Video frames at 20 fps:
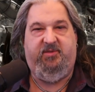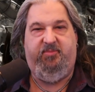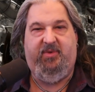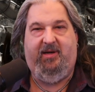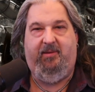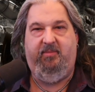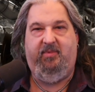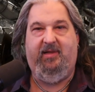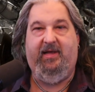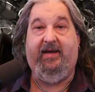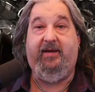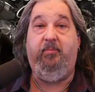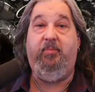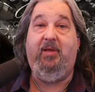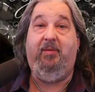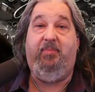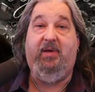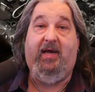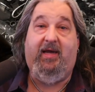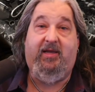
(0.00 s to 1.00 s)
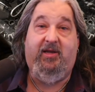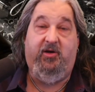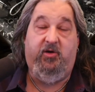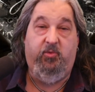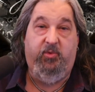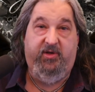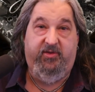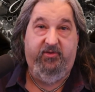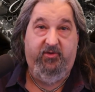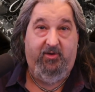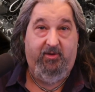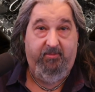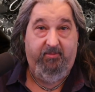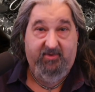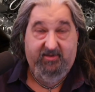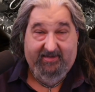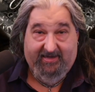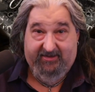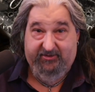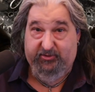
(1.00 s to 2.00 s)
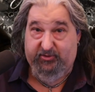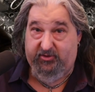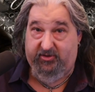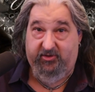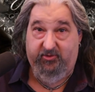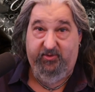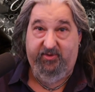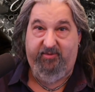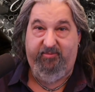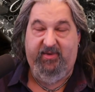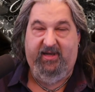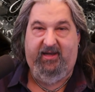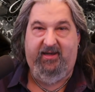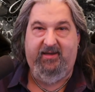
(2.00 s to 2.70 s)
but I'm glad to be back here with you. I'm glad you're here with me.